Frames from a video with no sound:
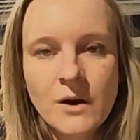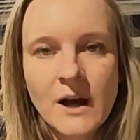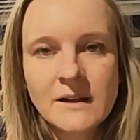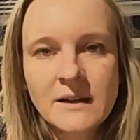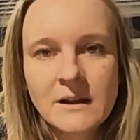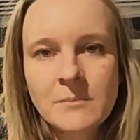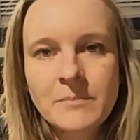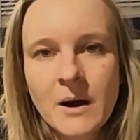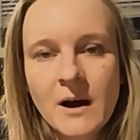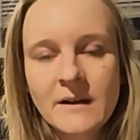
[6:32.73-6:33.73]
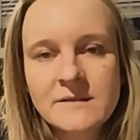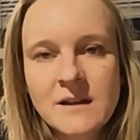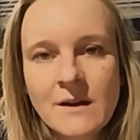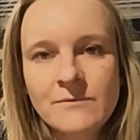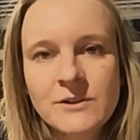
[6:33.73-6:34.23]
I'd get a box
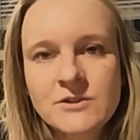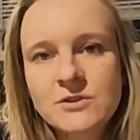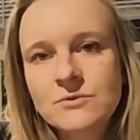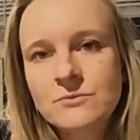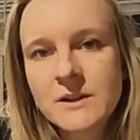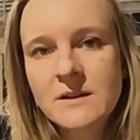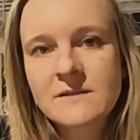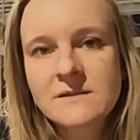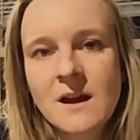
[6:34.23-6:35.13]
every 2 weeks